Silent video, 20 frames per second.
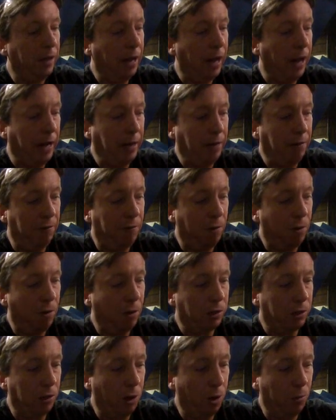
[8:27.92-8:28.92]

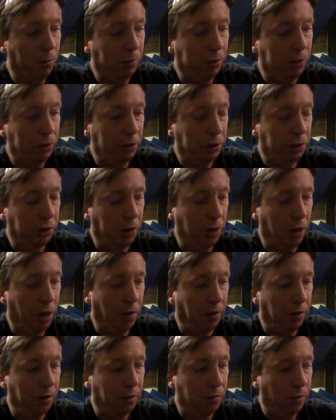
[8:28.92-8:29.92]
84 is home position
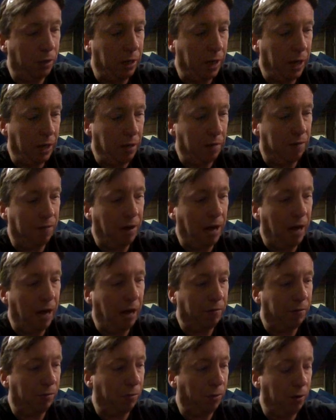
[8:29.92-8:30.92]
on this one.
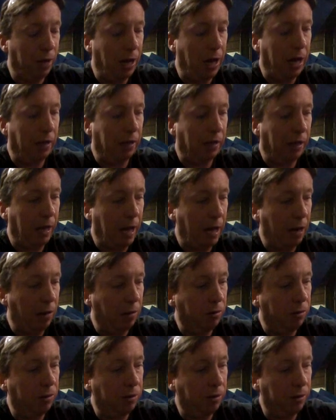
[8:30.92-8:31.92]
85 will not
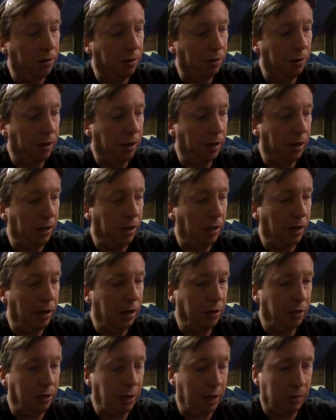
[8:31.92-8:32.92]
allow the
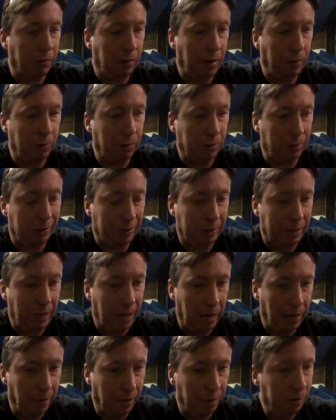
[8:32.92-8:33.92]
eject ram to
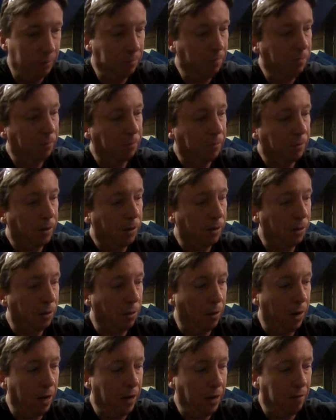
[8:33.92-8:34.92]
extend.
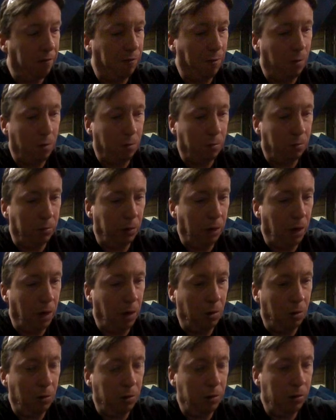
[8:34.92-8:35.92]
So 84 and
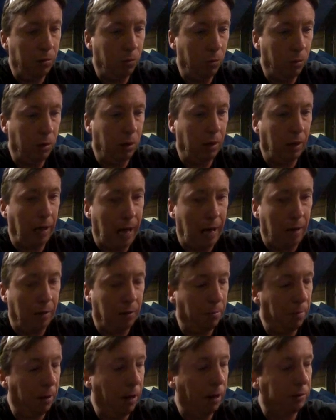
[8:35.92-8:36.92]
below will allow
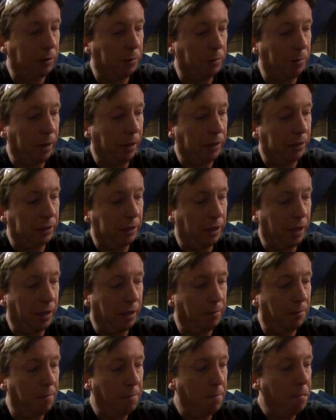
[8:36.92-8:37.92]
the bale to be
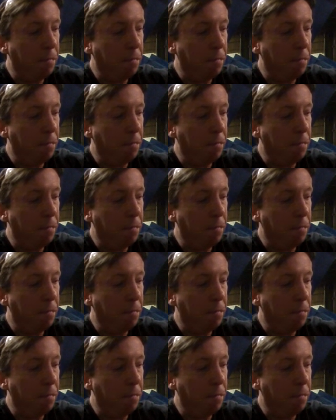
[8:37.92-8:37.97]
extended.